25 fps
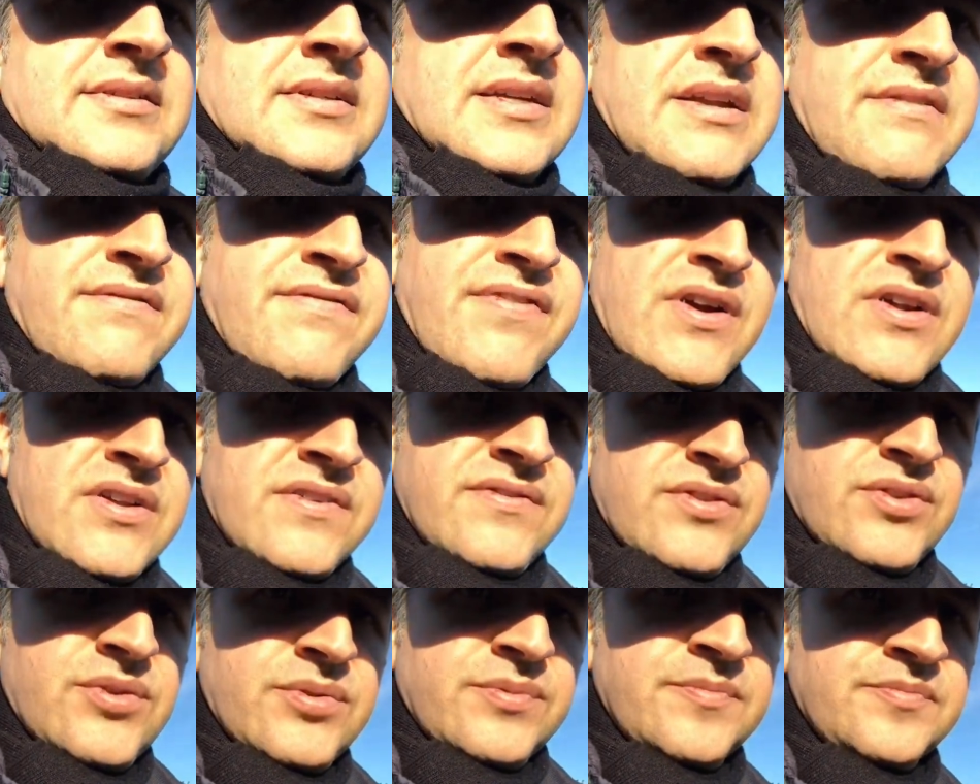in front
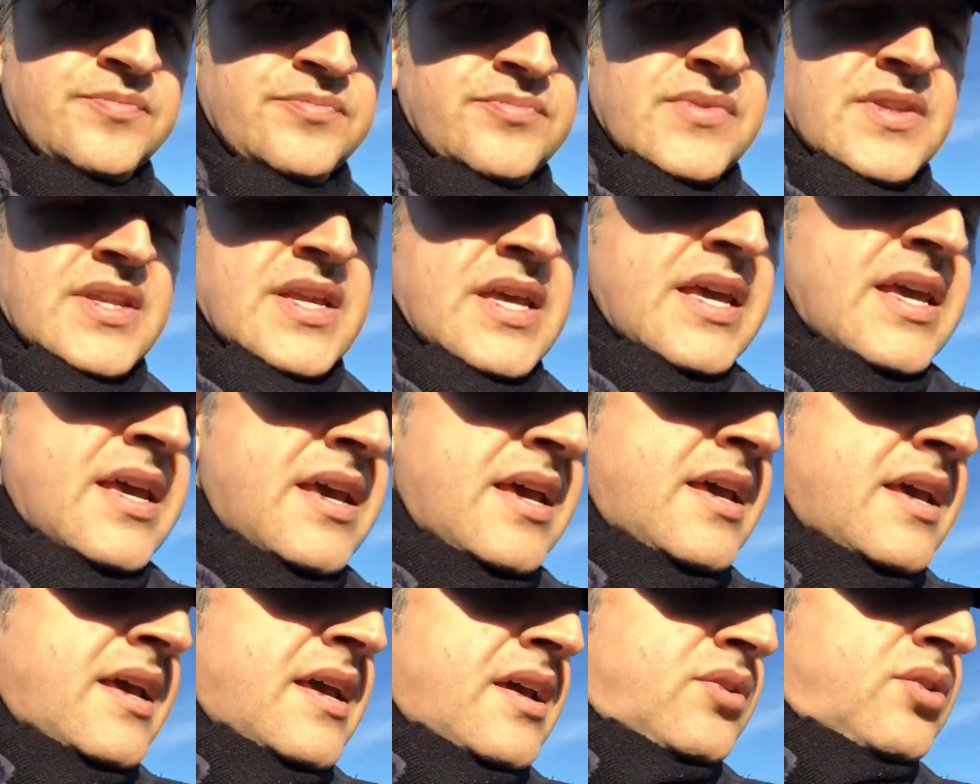of you.
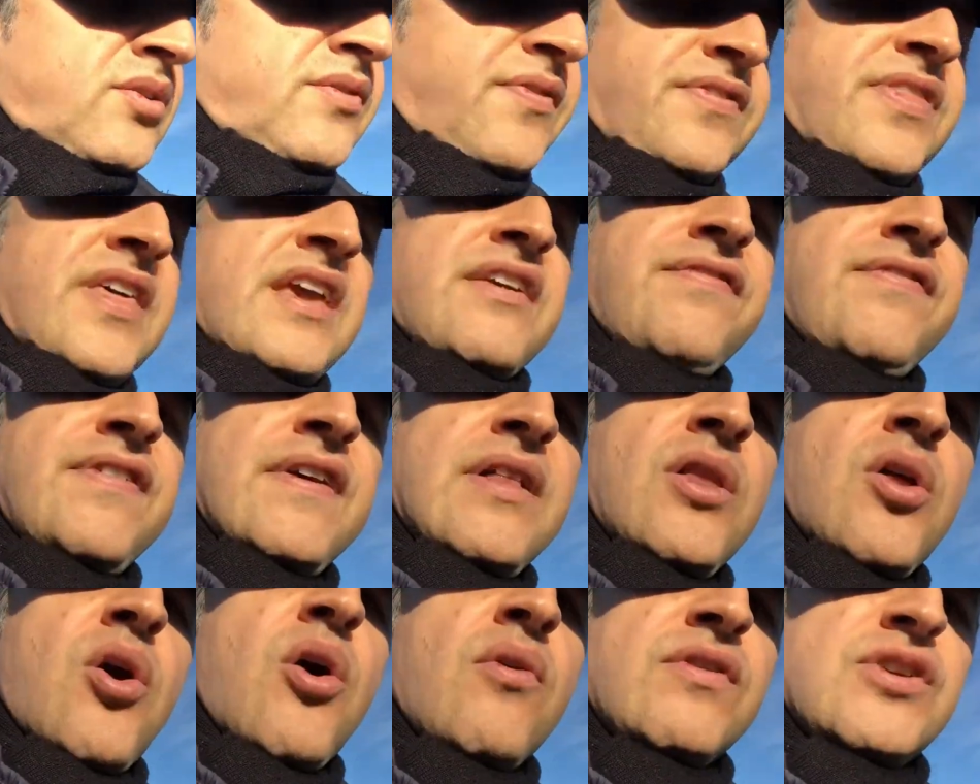If they
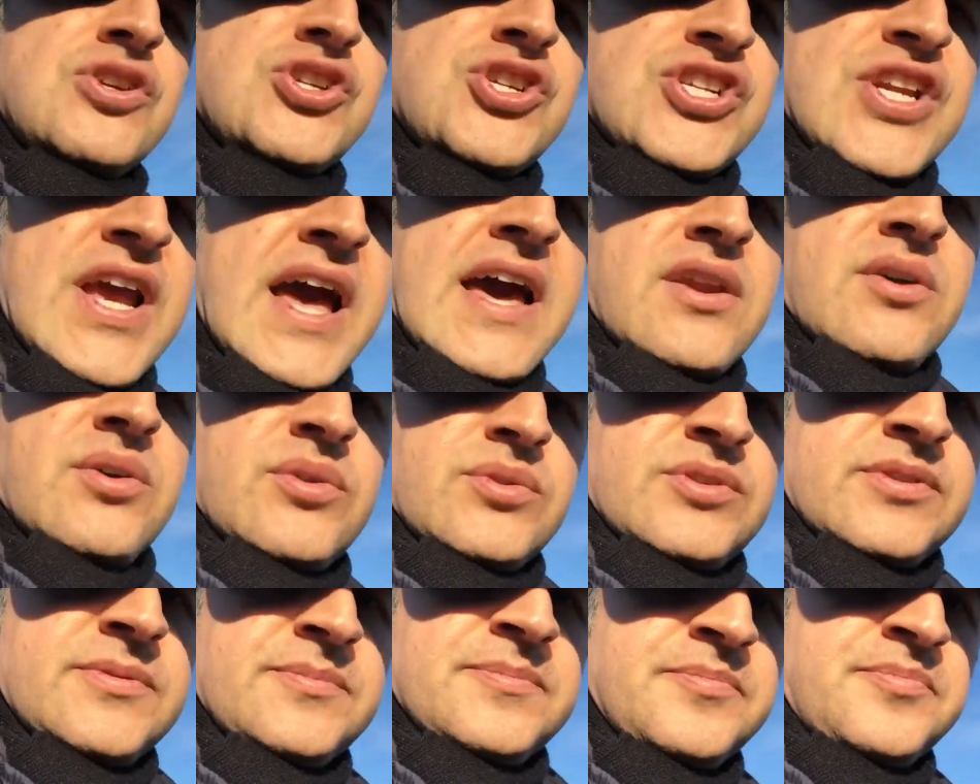feel
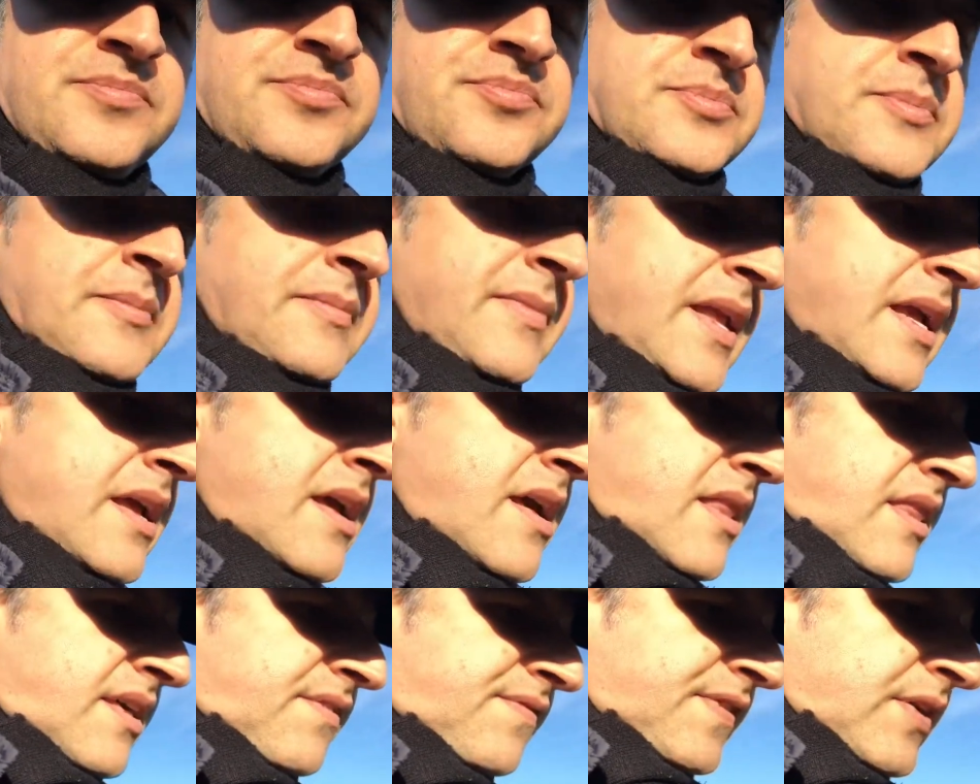overshadowed,
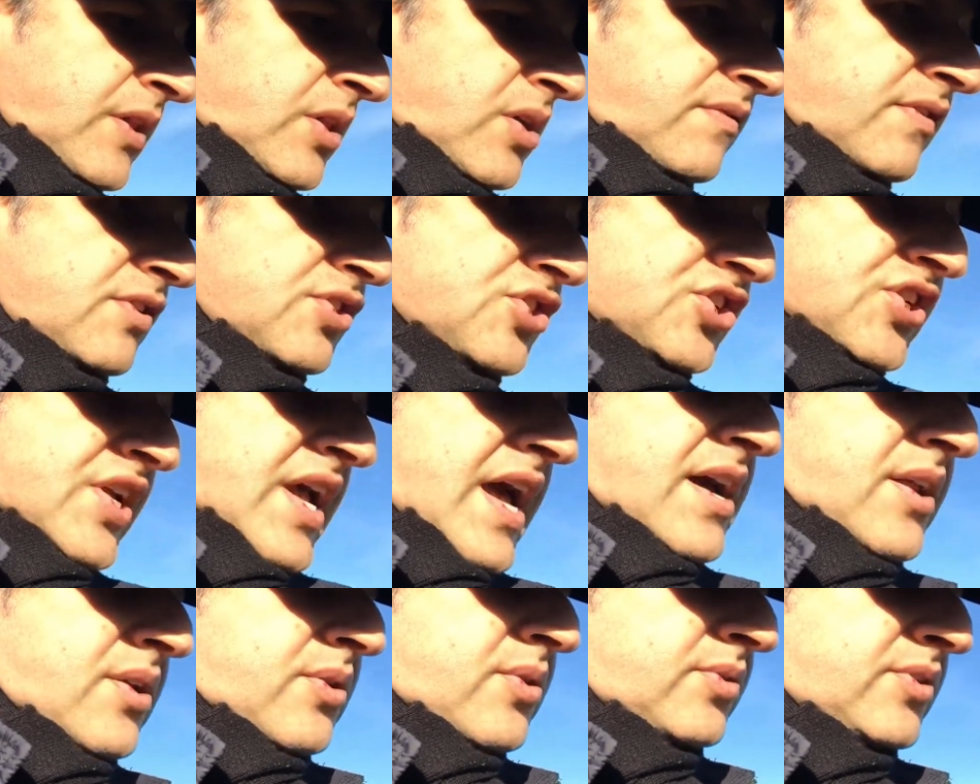they feel
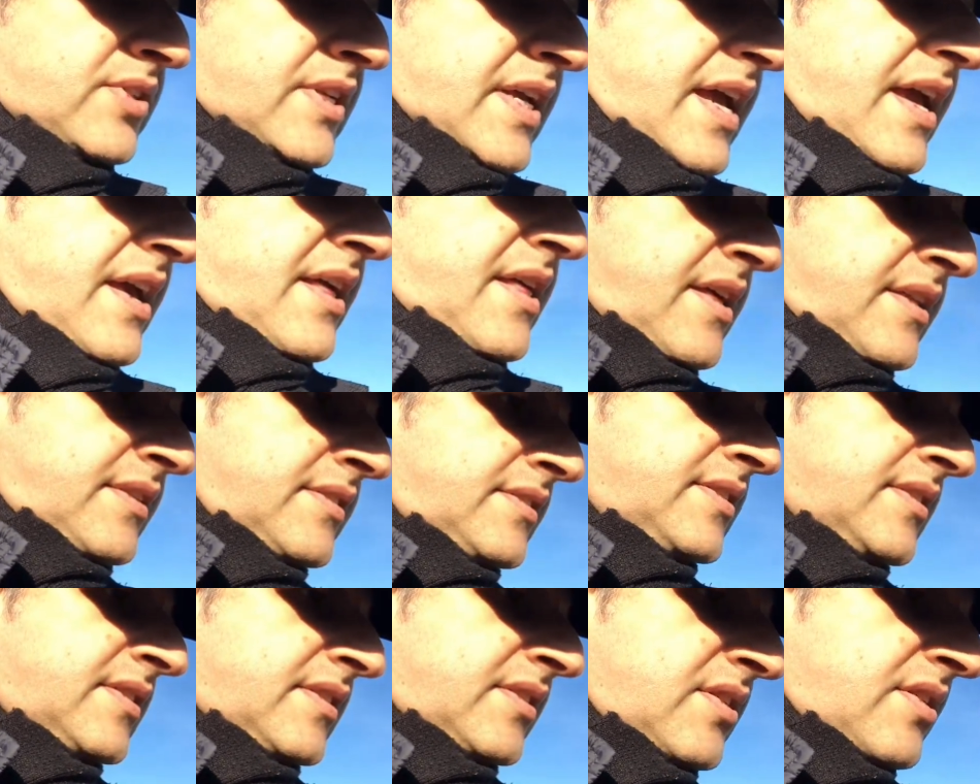overshadowed
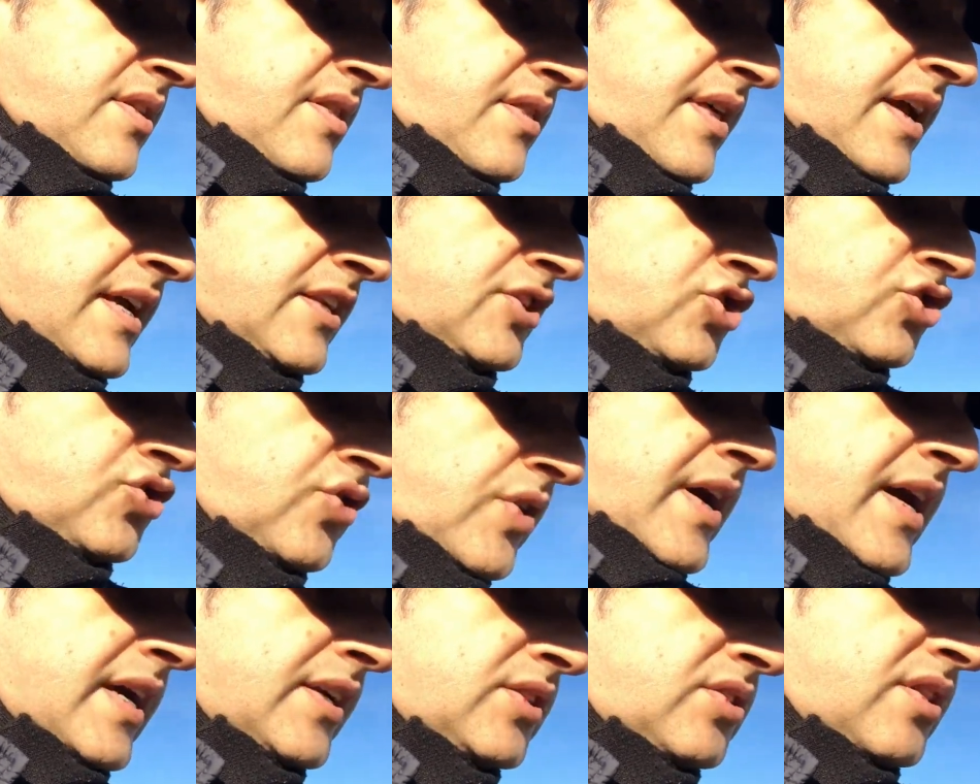and they
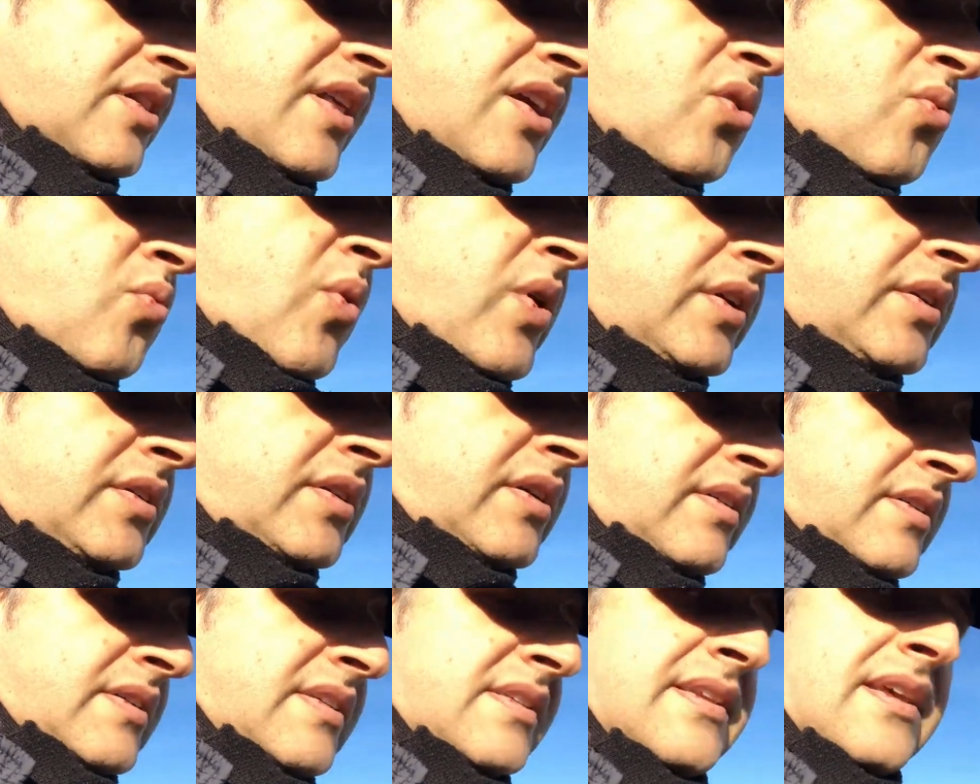try, they
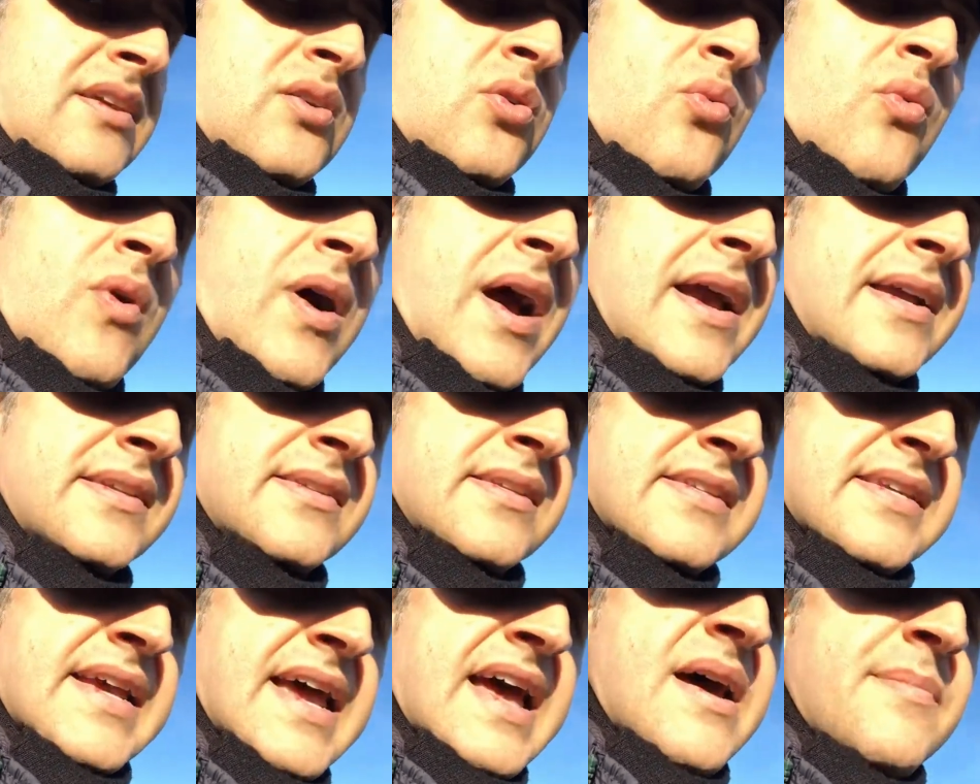wonder, it's like, why is
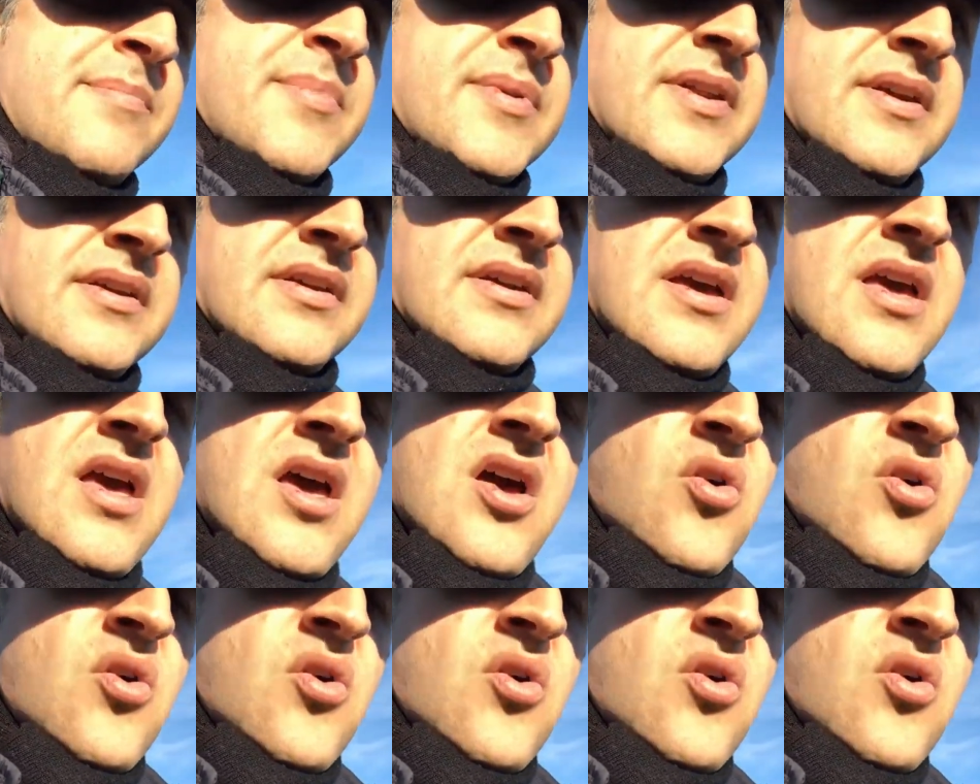this happening?